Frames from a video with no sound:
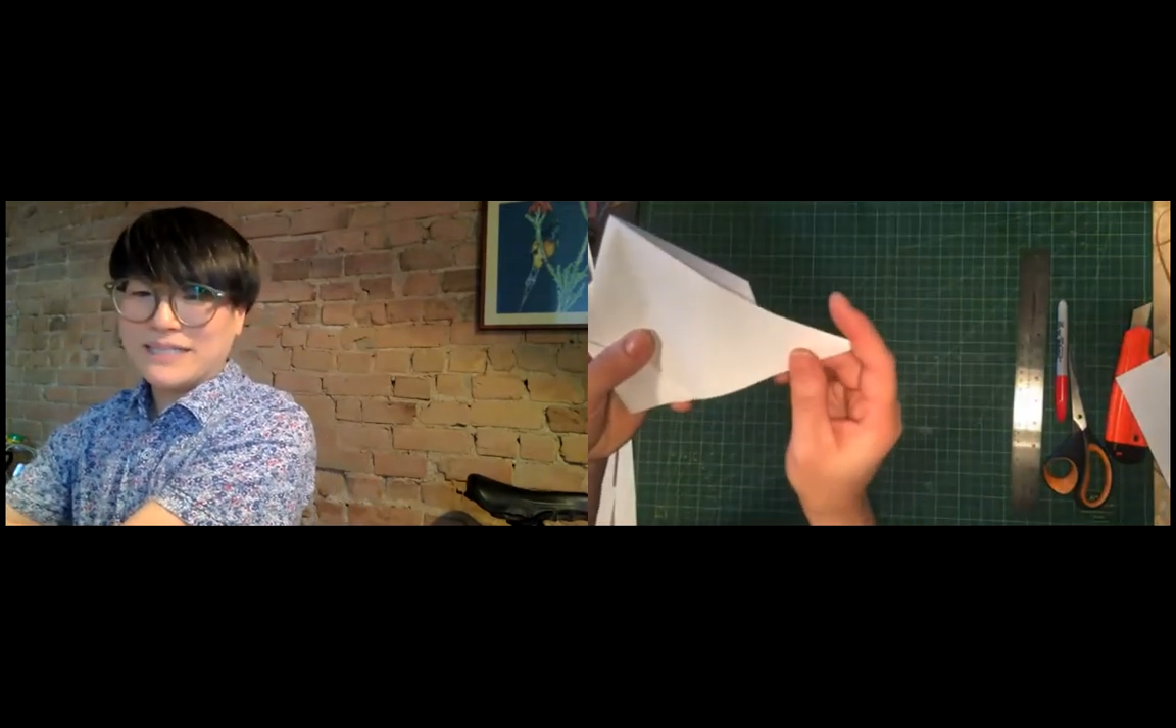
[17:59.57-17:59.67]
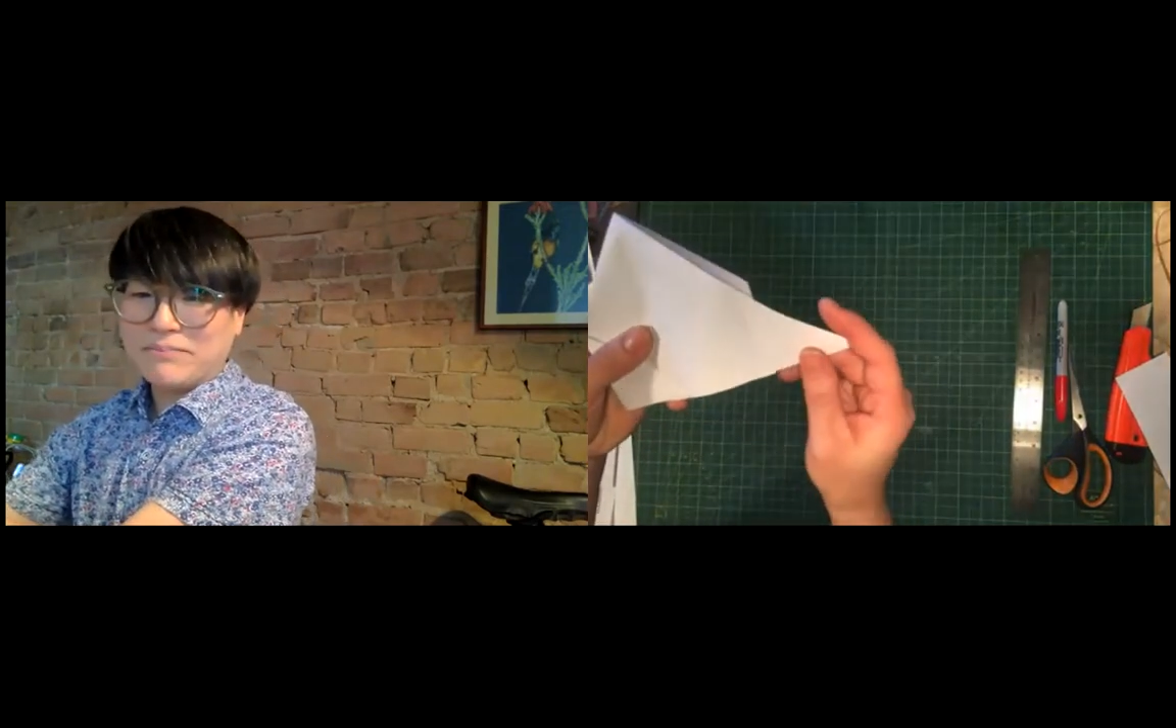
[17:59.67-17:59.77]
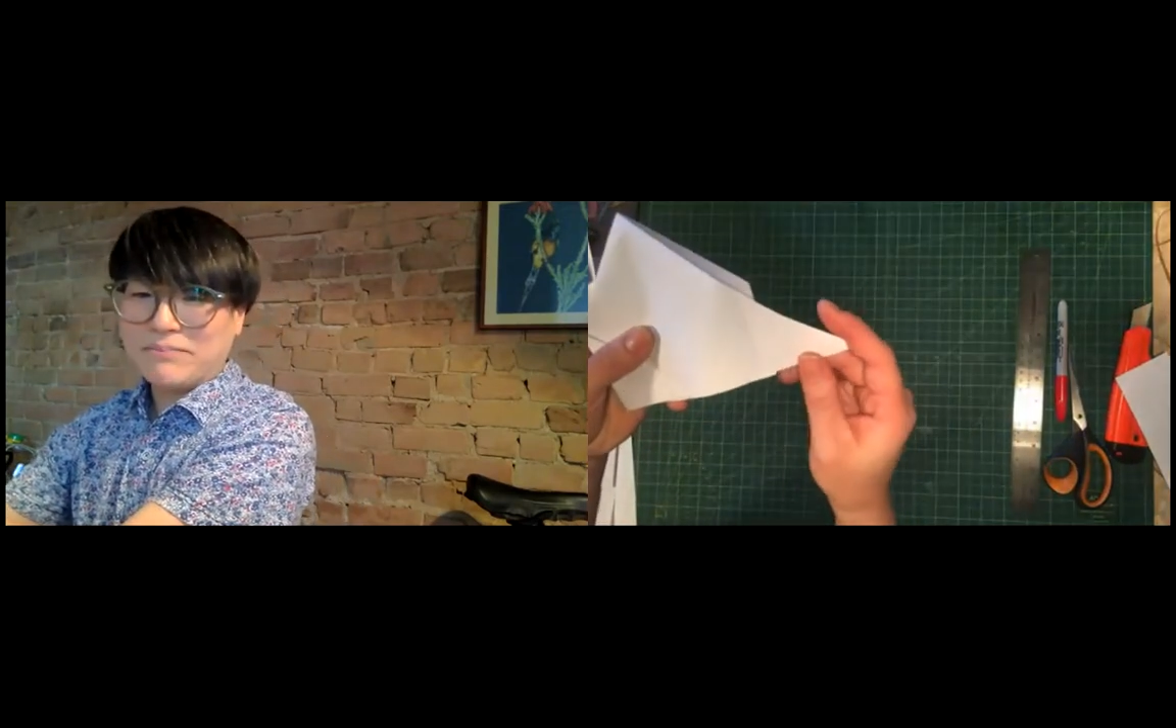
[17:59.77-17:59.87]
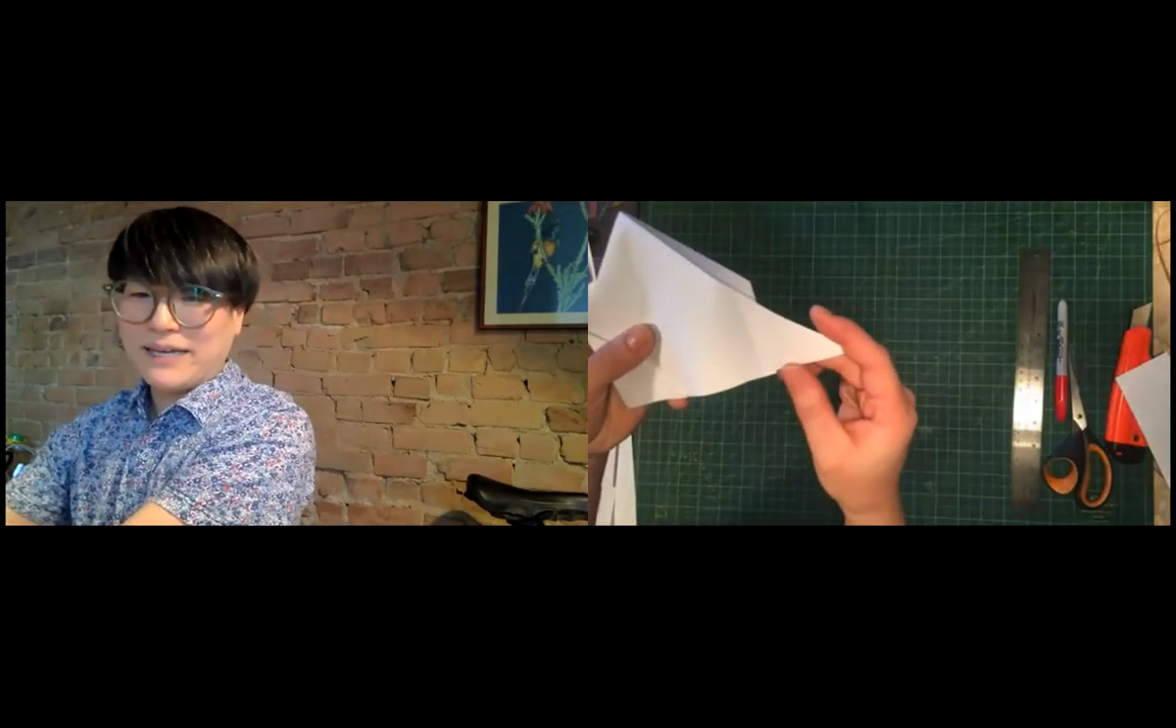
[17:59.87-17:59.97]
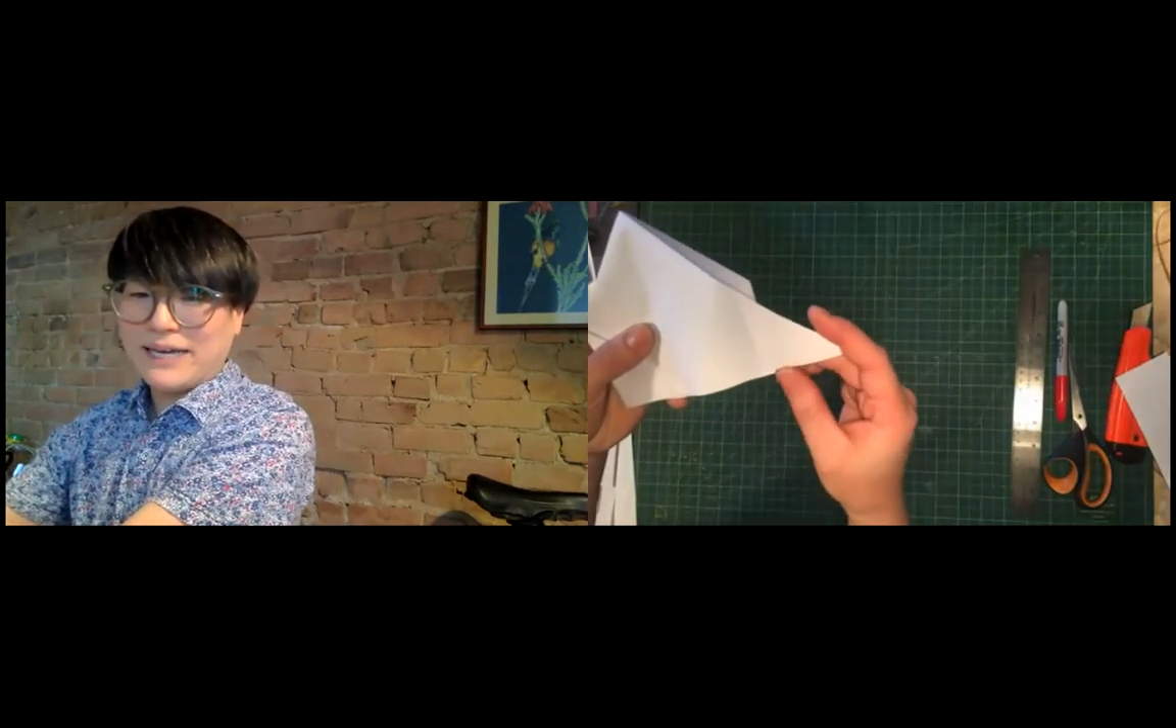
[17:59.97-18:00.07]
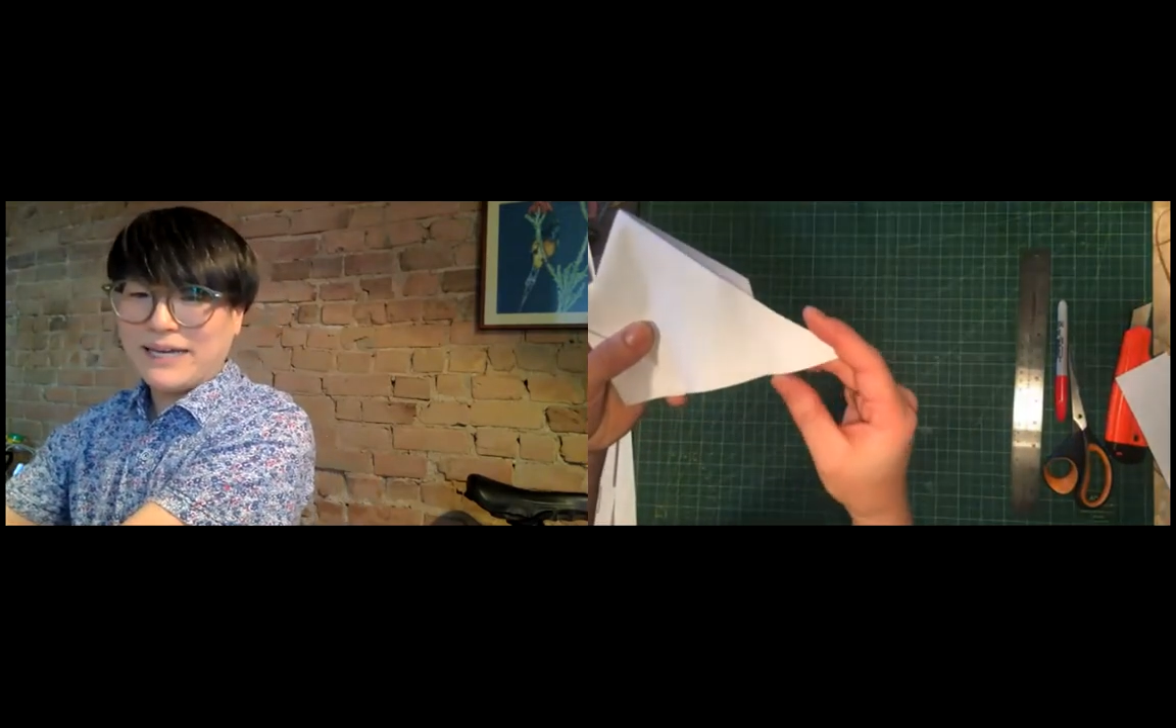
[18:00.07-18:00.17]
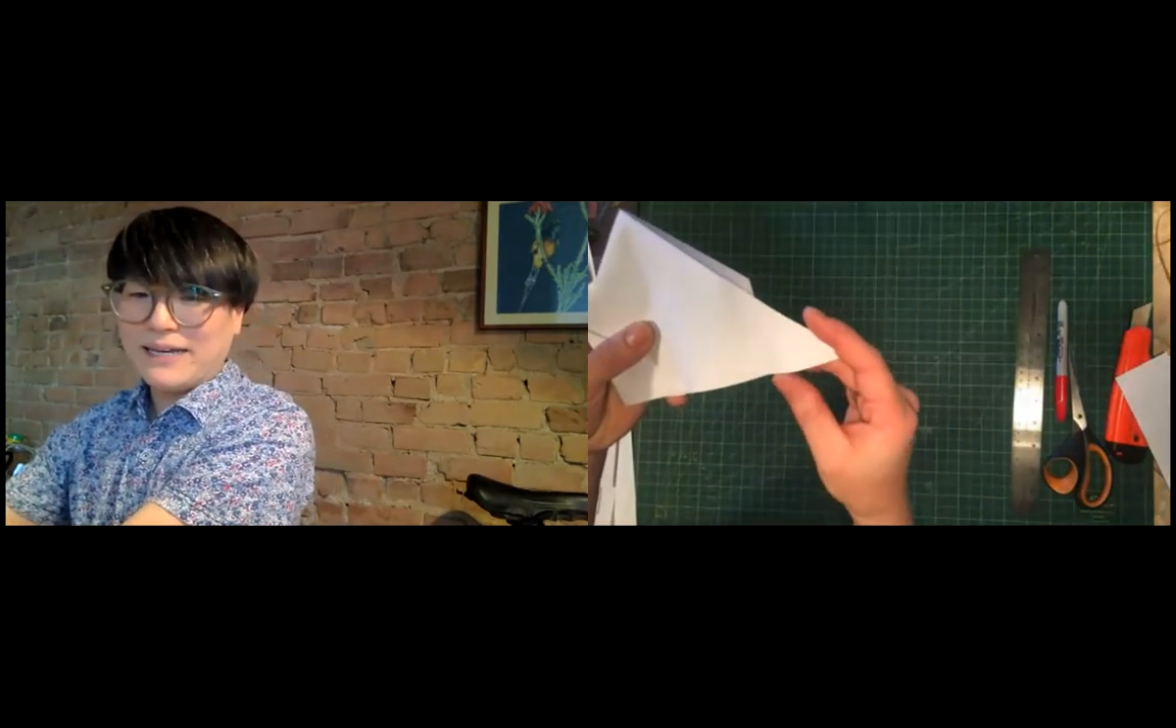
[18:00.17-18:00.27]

up again.